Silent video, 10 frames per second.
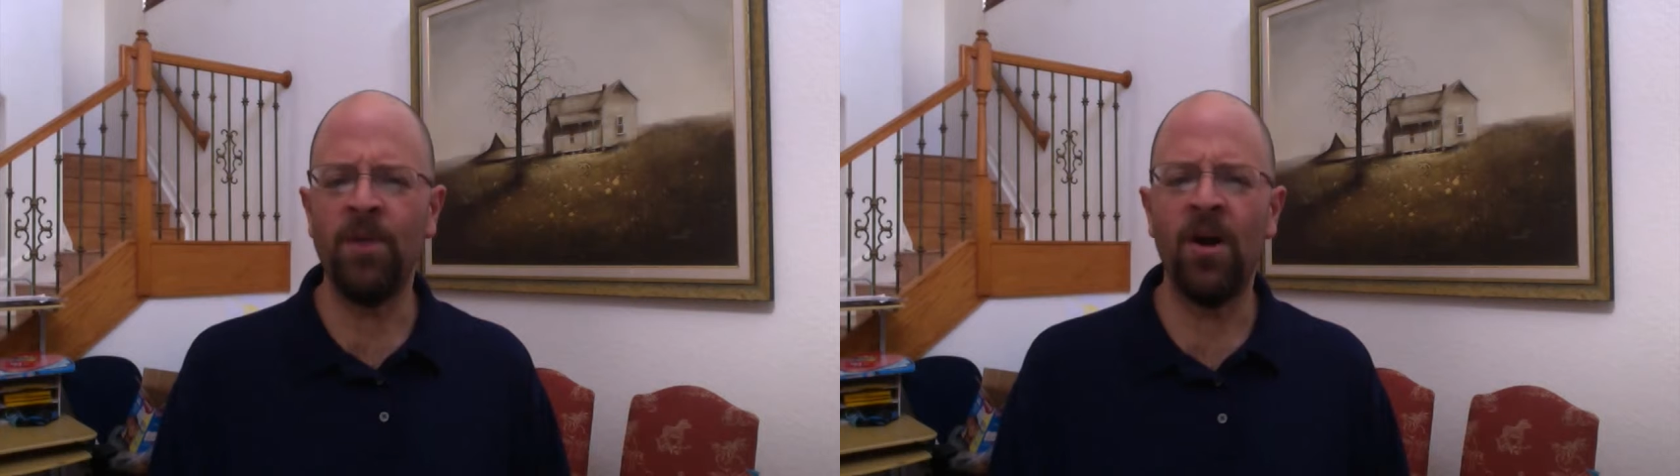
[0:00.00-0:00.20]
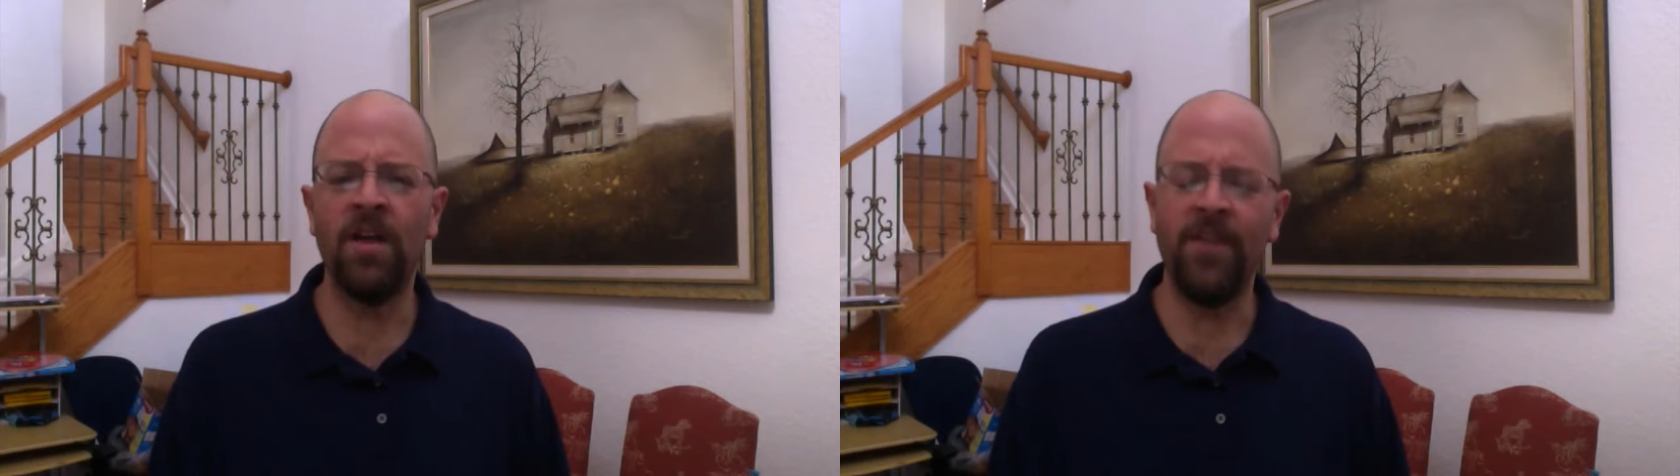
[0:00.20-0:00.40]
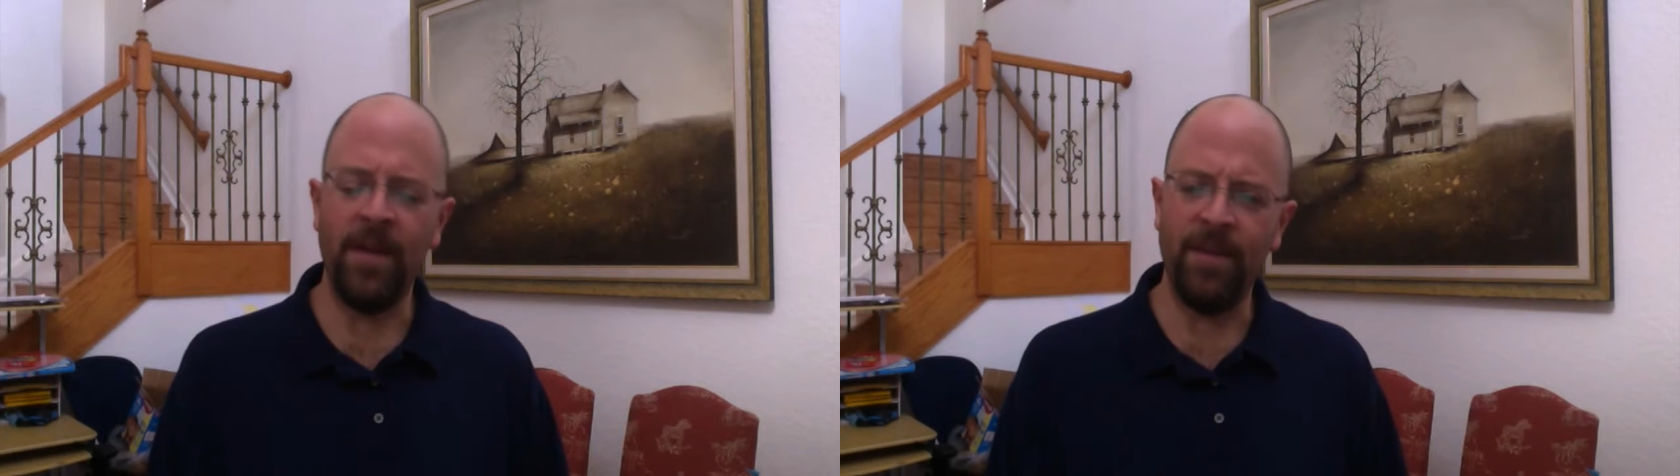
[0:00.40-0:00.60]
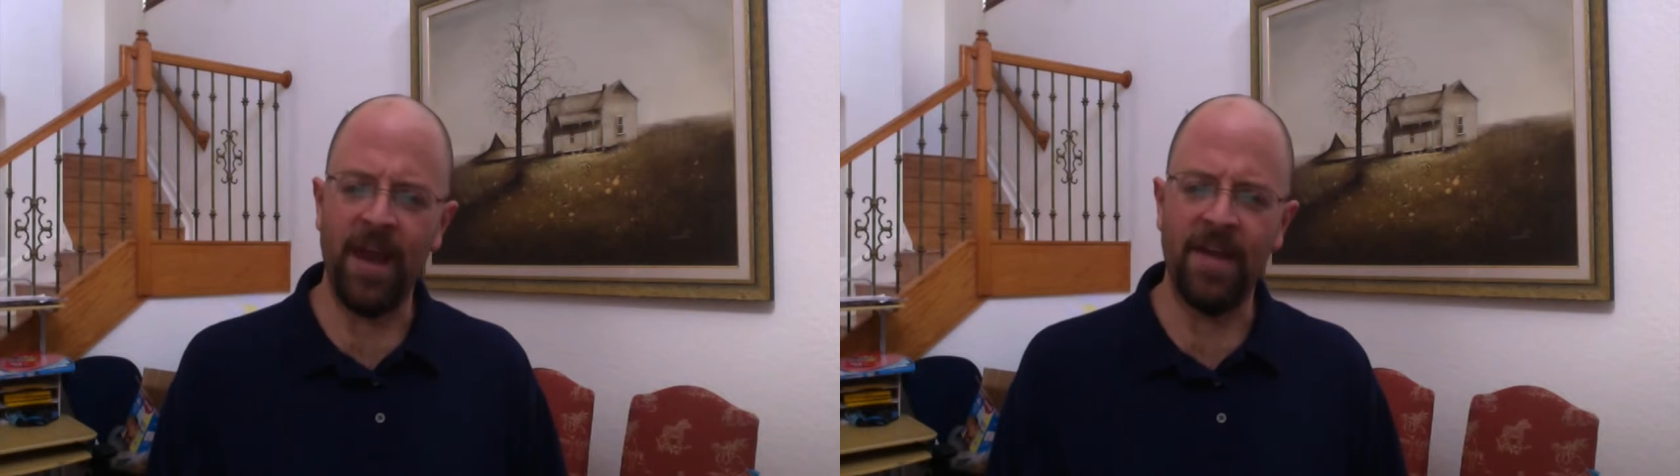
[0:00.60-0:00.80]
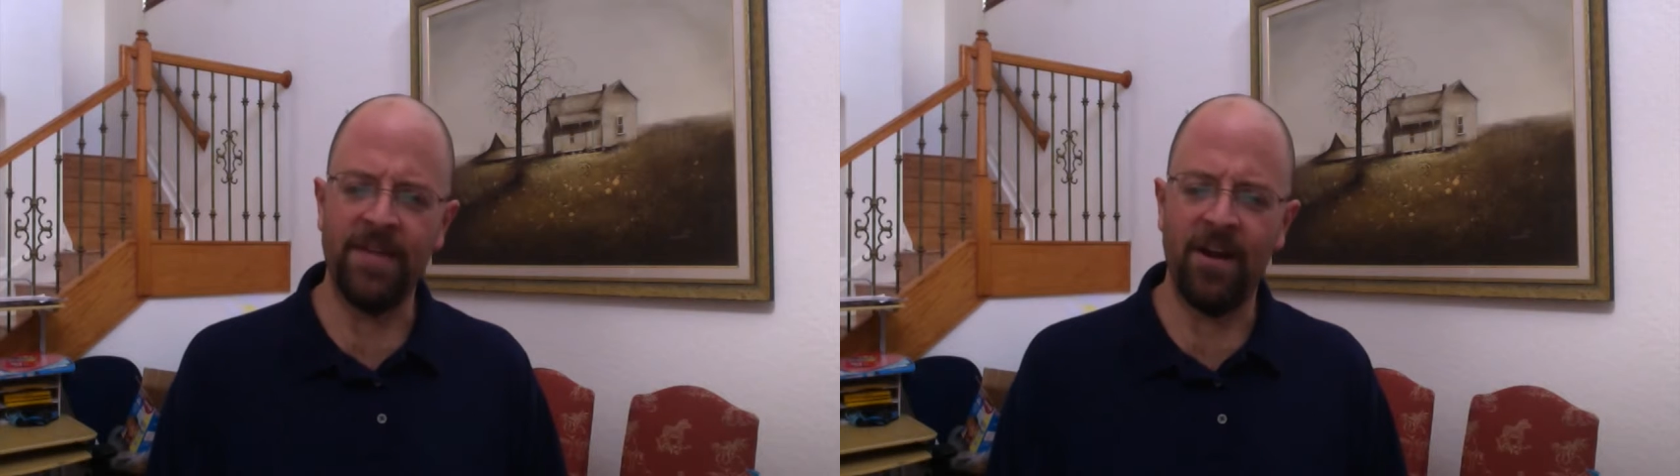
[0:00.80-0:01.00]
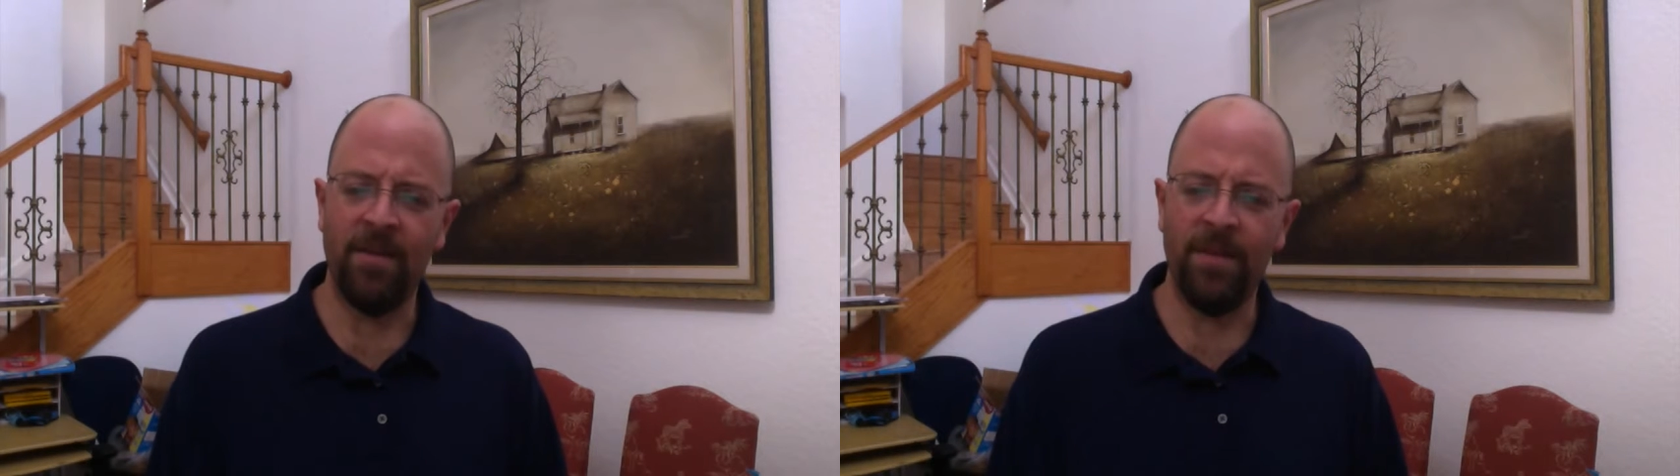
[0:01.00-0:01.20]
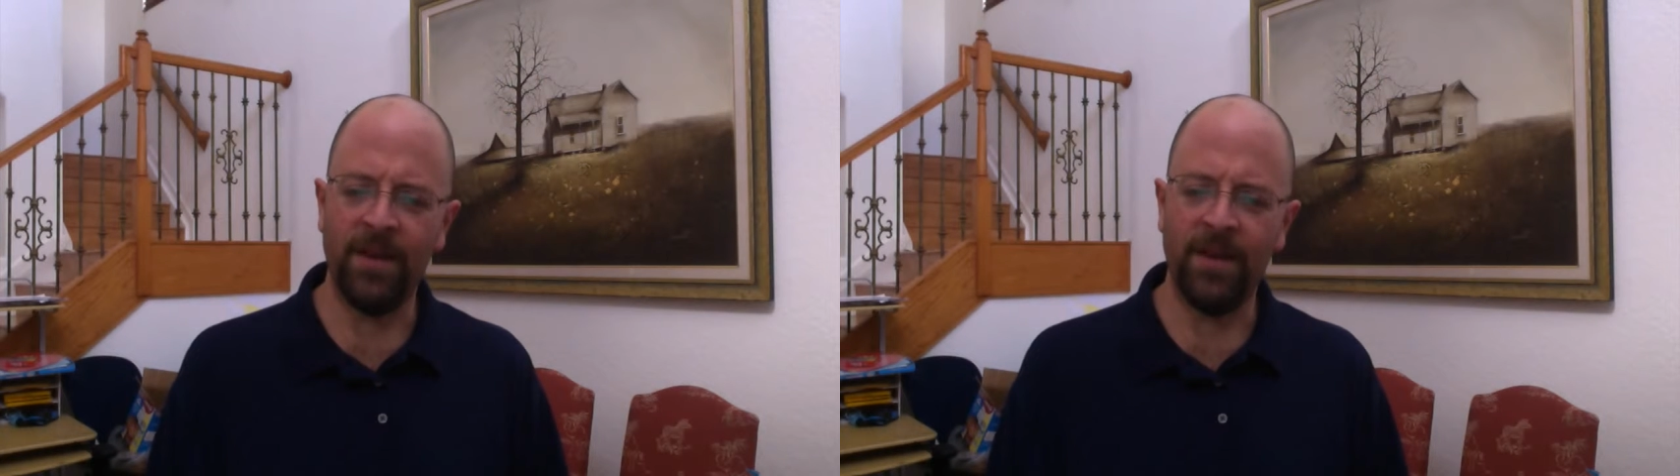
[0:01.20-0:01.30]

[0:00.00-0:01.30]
part of ABA therapy.